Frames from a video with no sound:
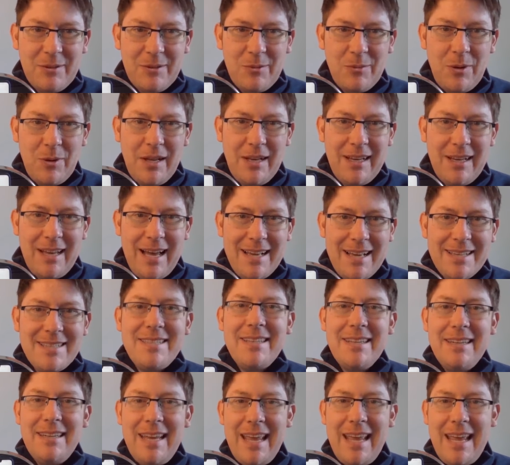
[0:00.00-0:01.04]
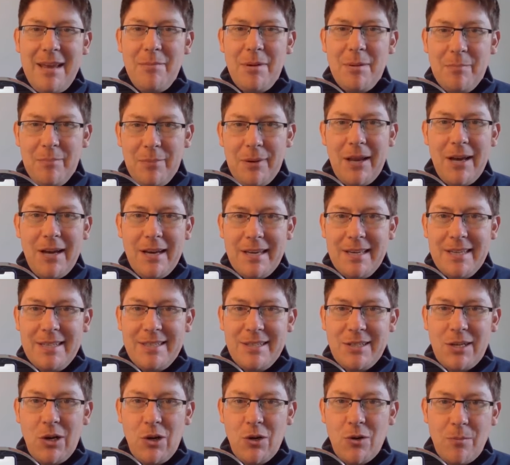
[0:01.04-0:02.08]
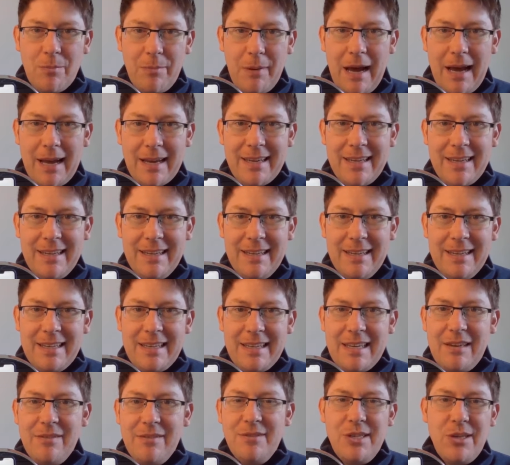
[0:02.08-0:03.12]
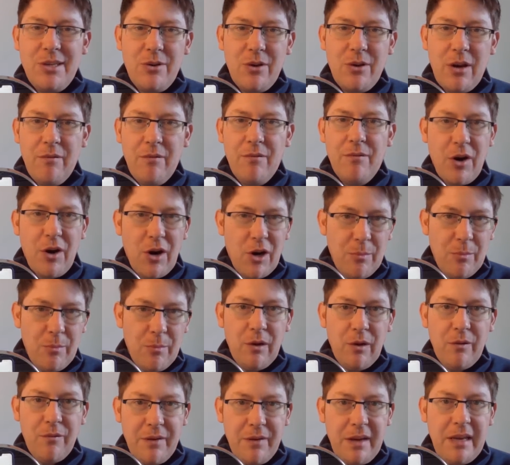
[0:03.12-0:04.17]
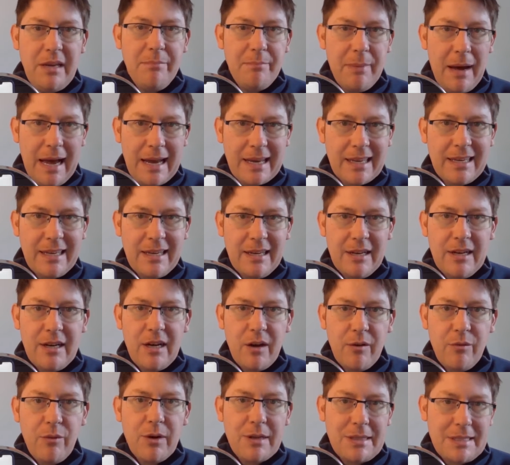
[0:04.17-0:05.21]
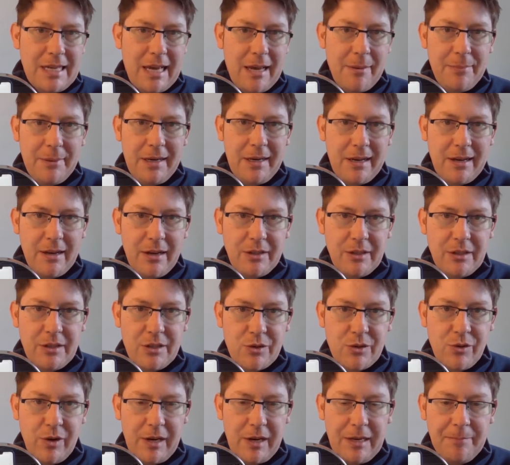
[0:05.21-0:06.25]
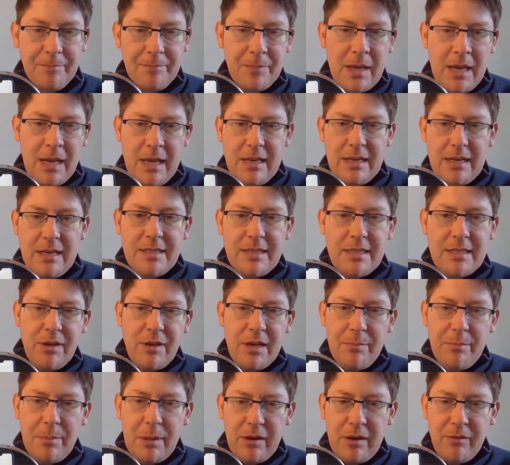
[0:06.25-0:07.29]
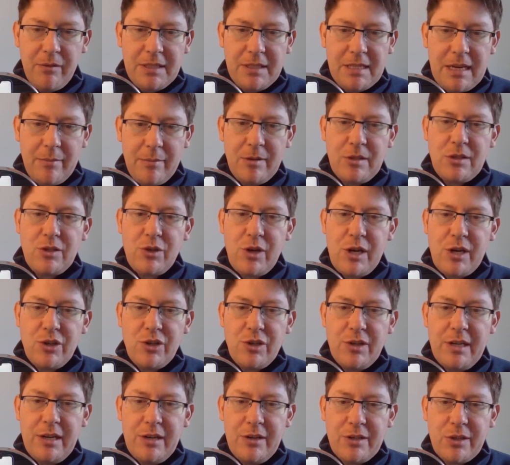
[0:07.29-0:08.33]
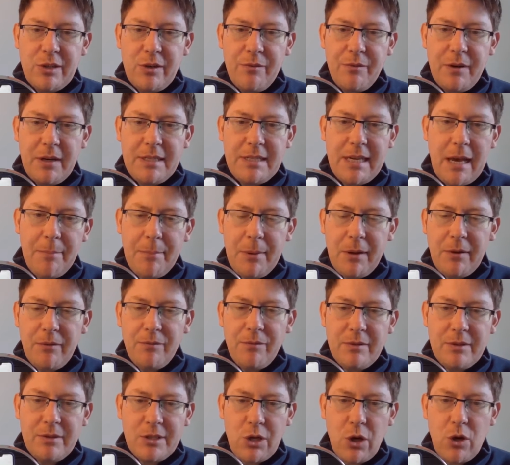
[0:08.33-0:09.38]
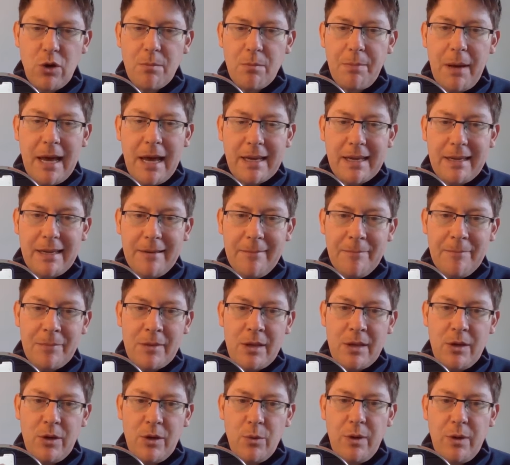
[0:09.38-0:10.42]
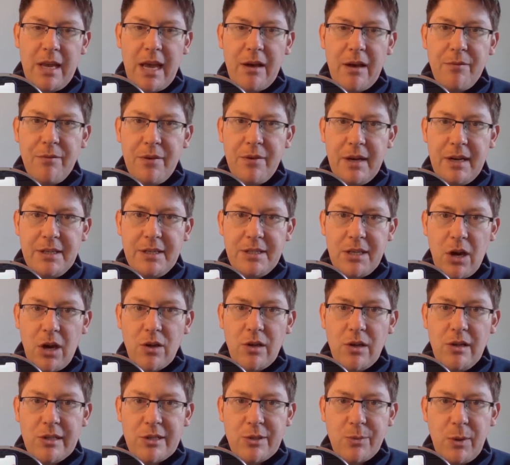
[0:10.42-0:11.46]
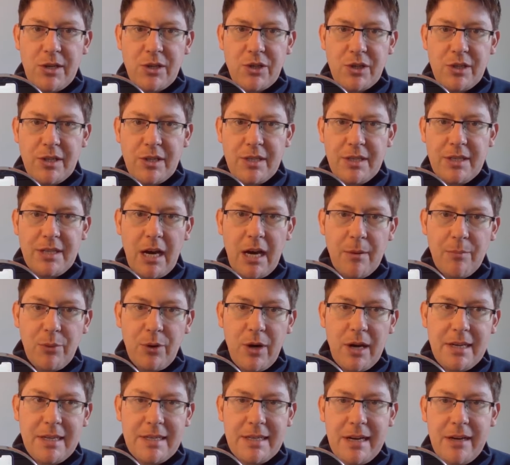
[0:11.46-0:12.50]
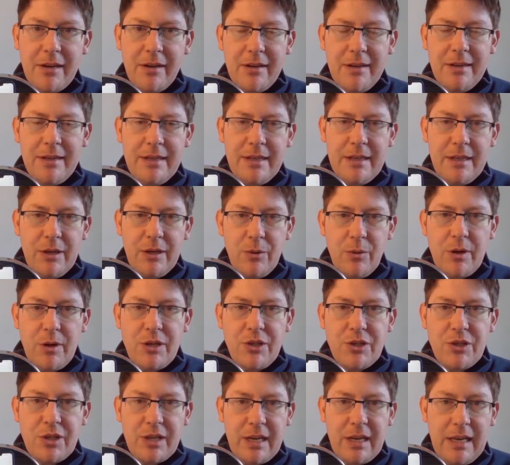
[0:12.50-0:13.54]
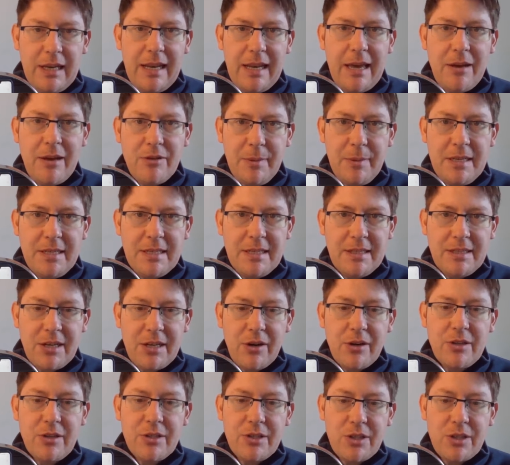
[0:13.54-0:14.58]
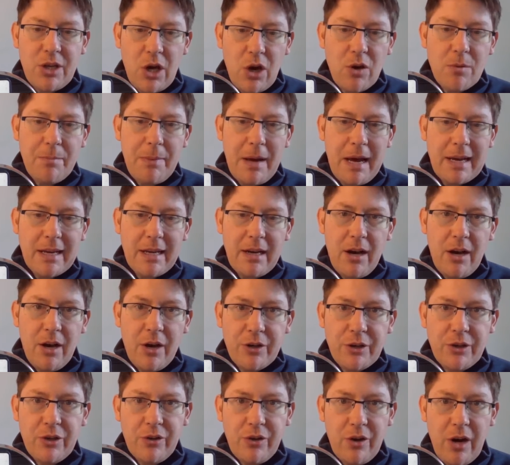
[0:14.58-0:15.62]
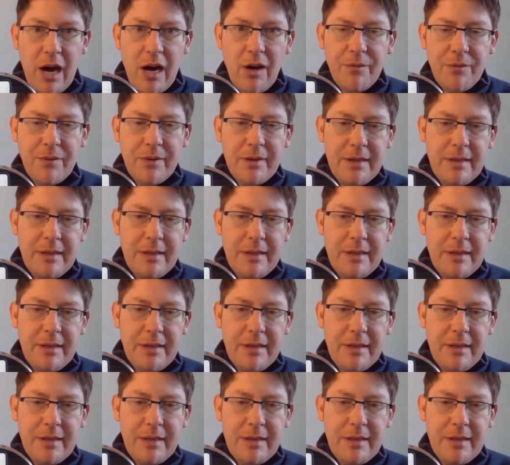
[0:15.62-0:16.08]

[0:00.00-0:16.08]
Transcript: Well, as the name implies, Talkback gives you a verbal feedback of what's happening on the screen. Let's a bit of a demonstration here. So if I tap on Talkback, we have a toggle switch at the top right here, which allows me to turn Talkback on or off.